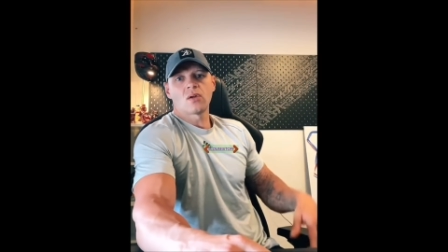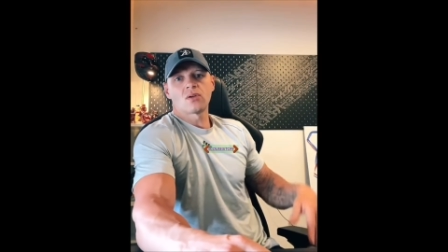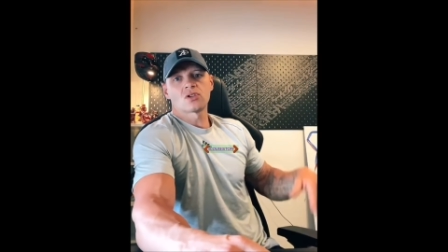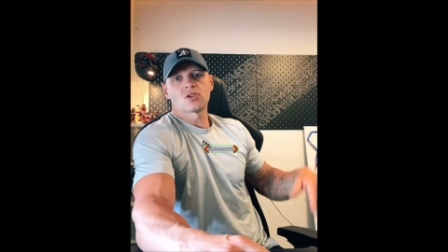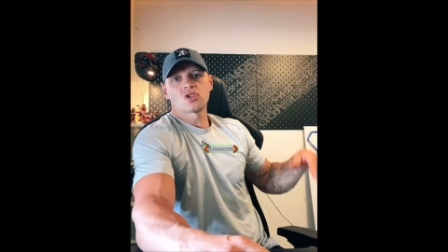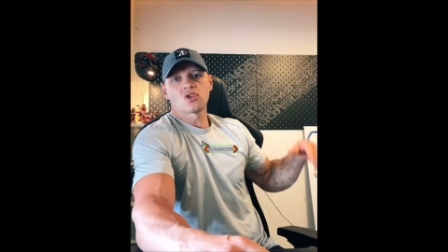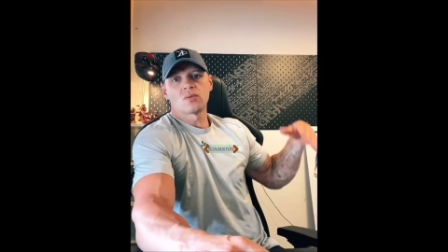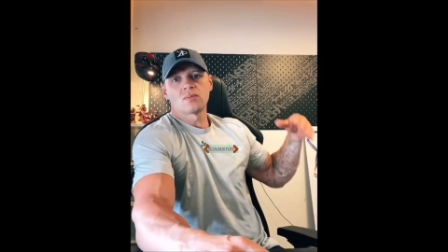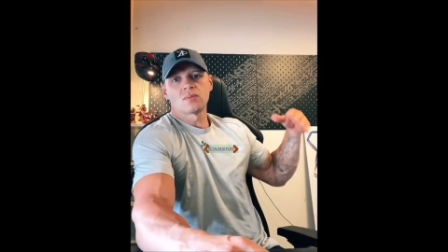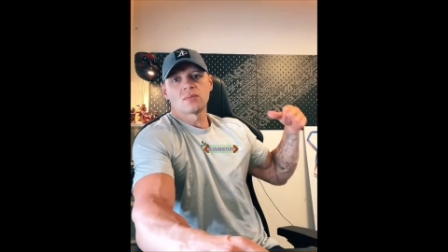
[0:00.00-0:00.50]
on
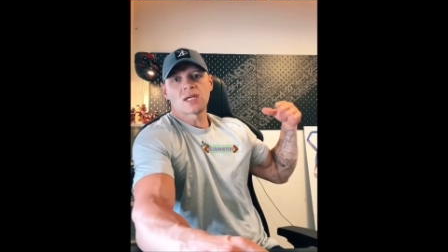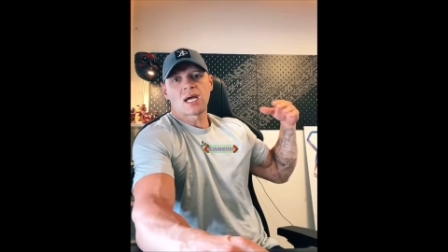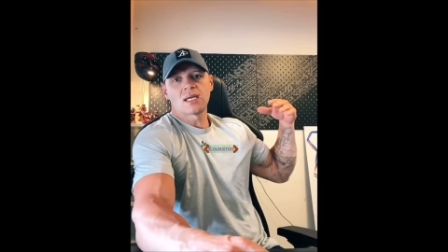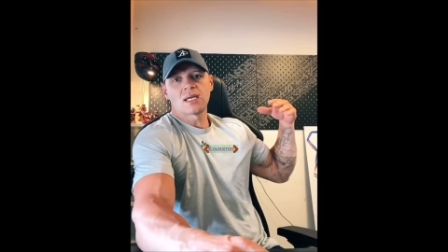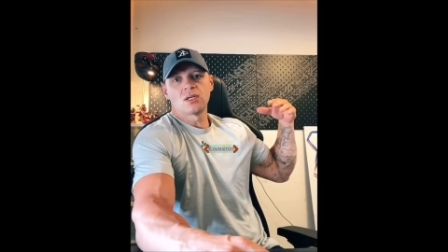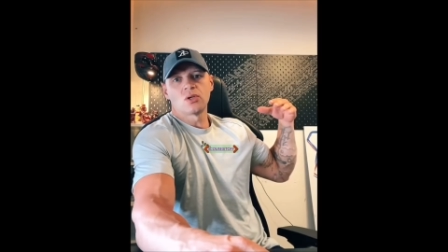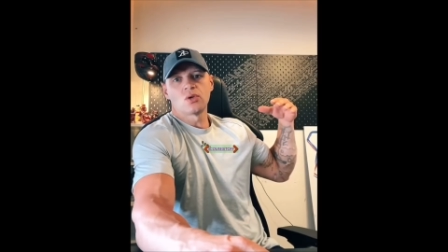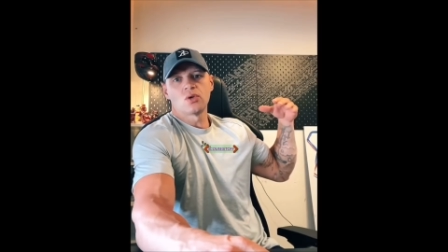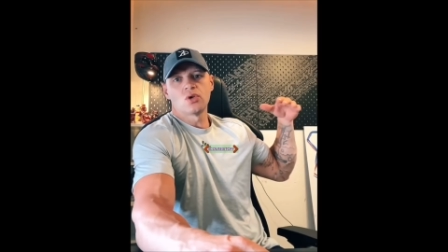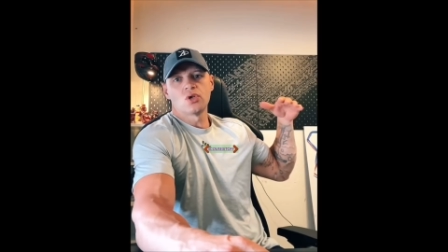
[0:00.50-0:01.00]
some
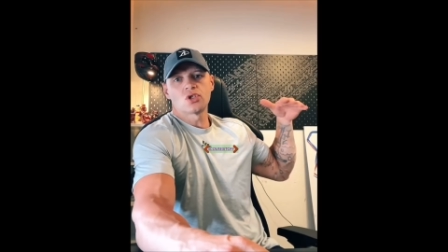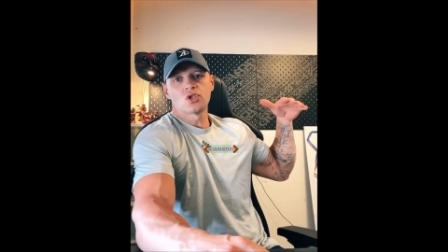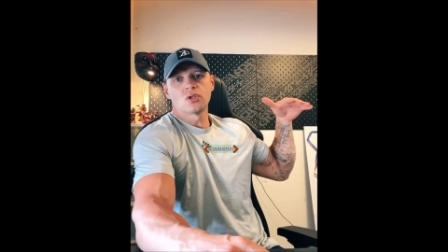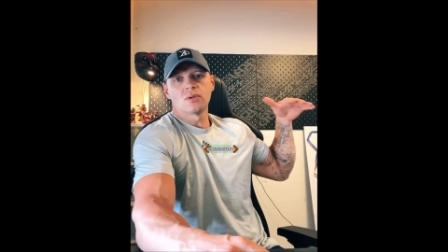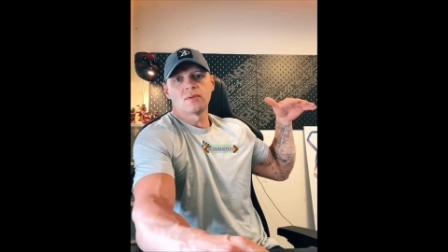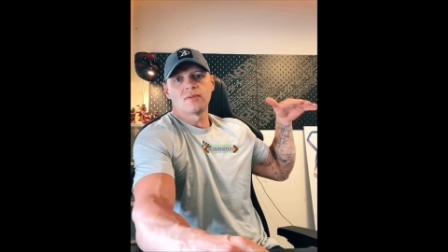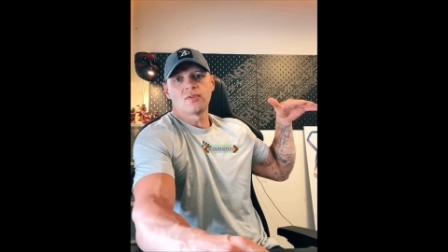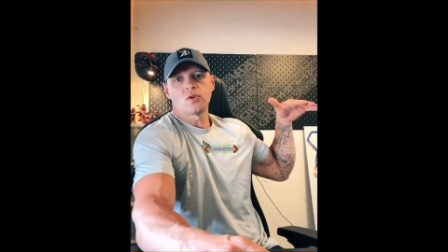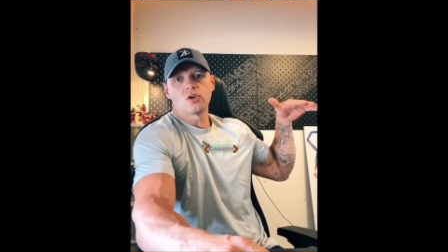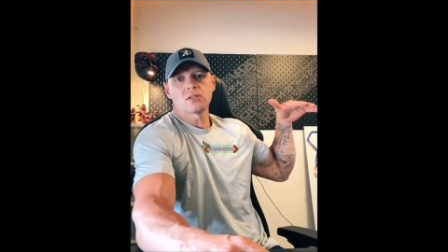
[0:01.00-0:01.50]

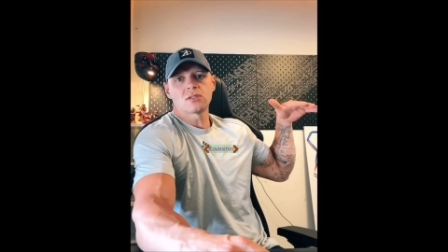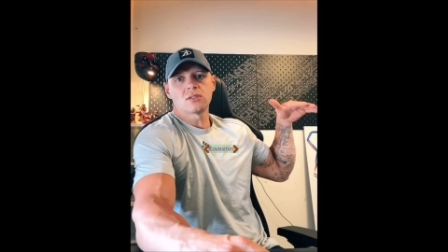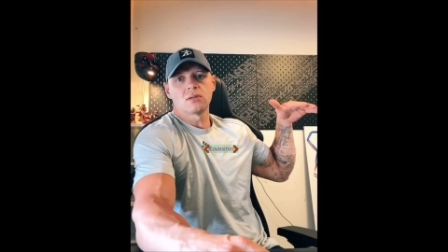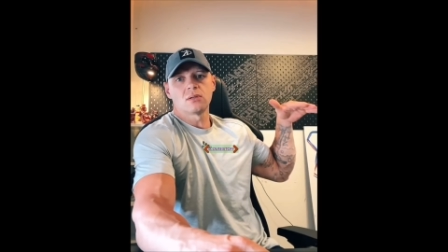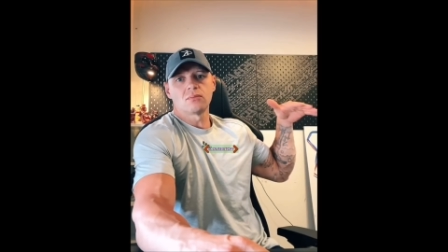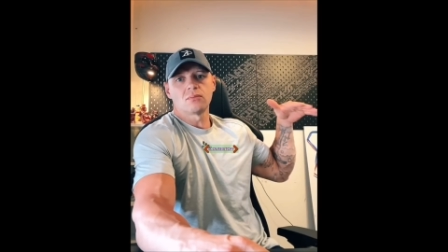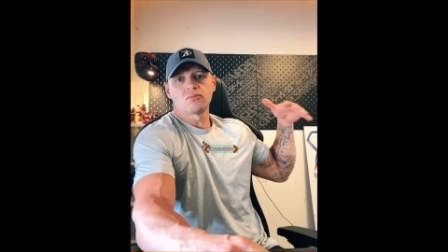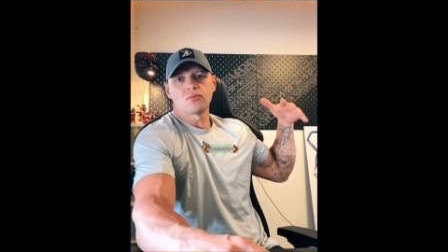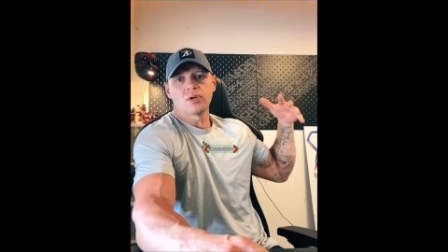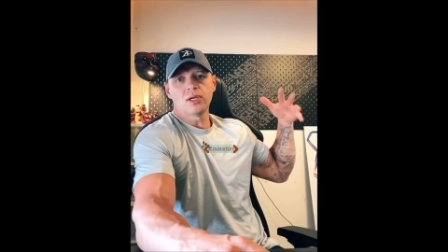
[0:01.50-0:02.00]
delusional
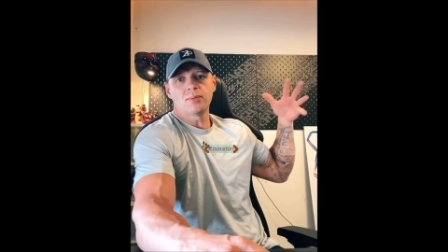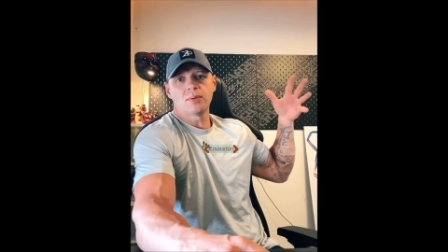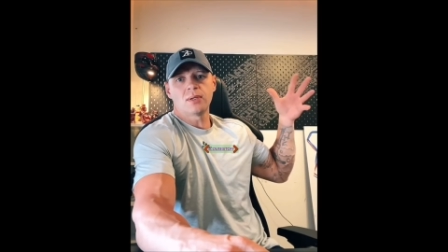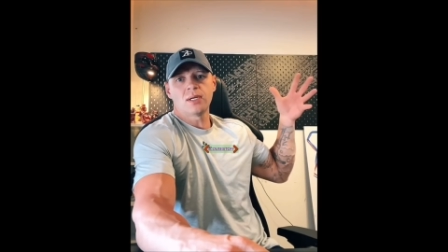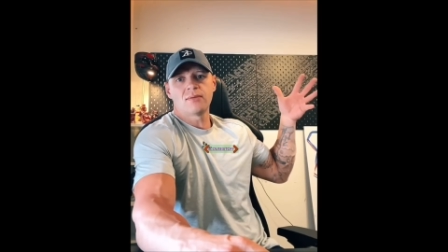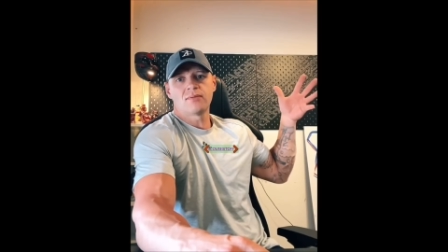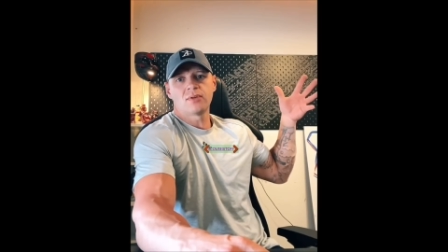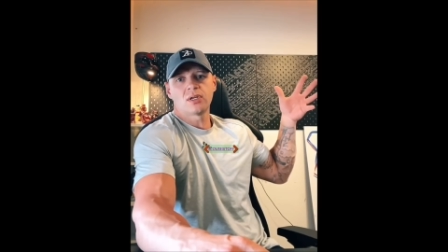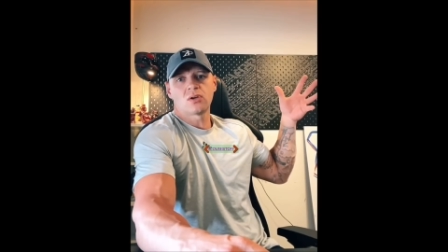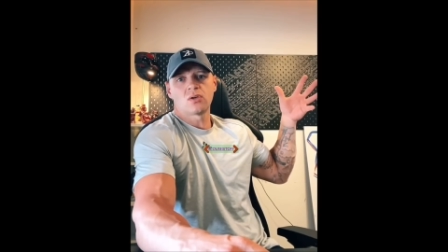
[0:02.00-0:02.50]
pedestal,
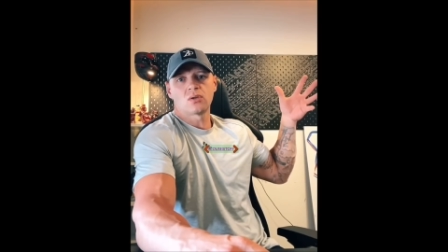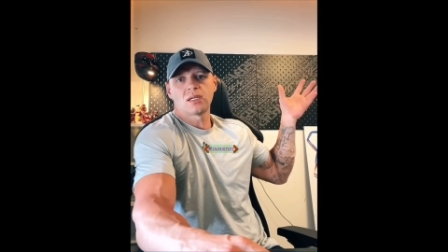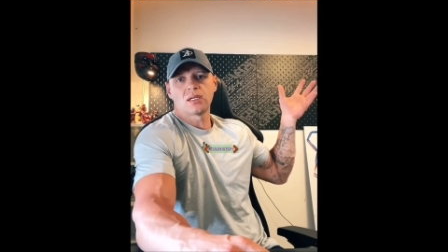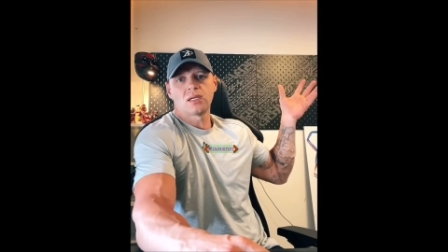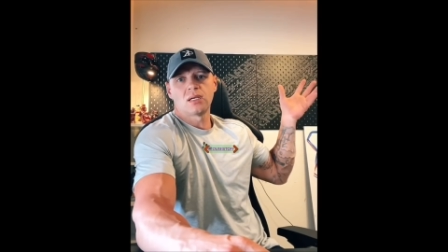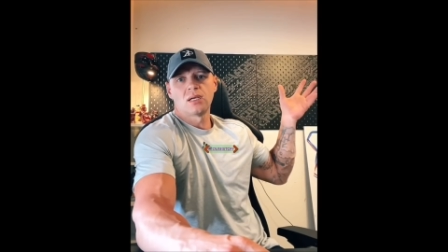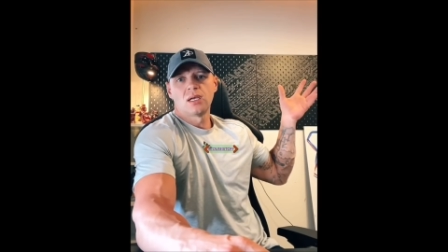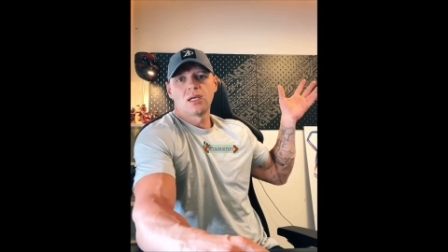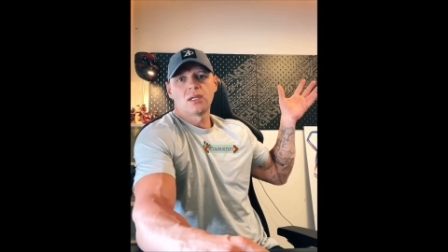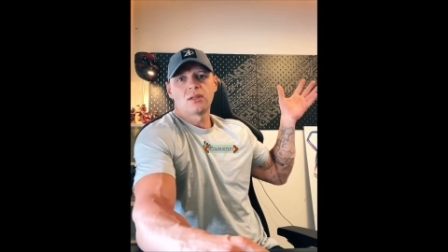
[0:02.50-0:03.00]
ripping
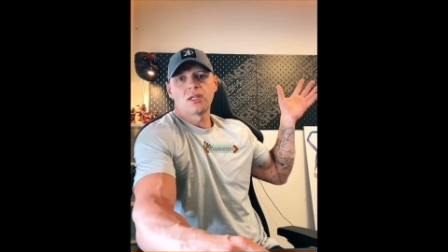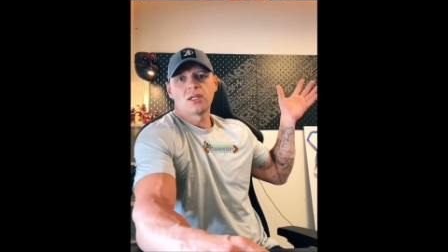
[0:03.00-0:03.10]
everything.